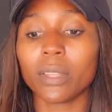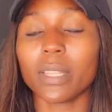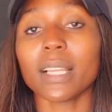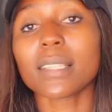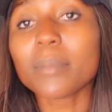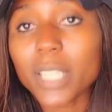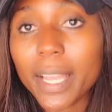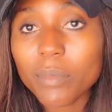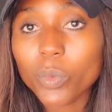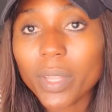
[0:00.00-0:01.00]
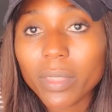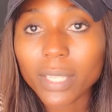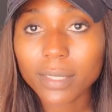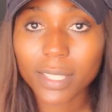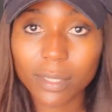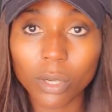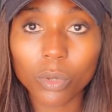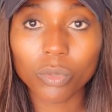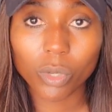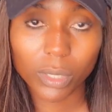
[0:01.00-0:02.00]
There are some times where things just
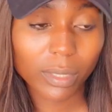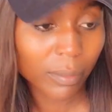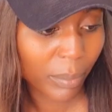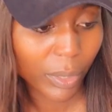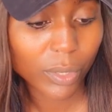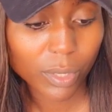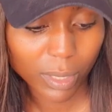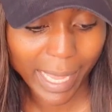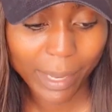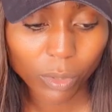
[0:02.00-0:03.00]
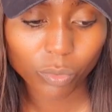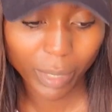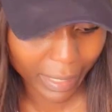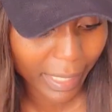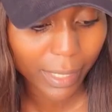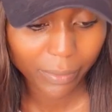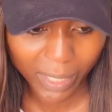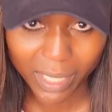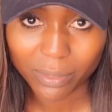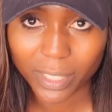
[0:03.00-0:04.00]
go rotten because I don't really have
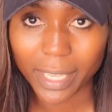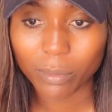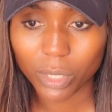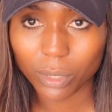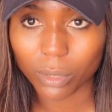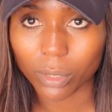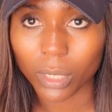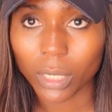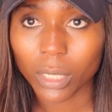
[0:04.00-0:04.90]
enough time to,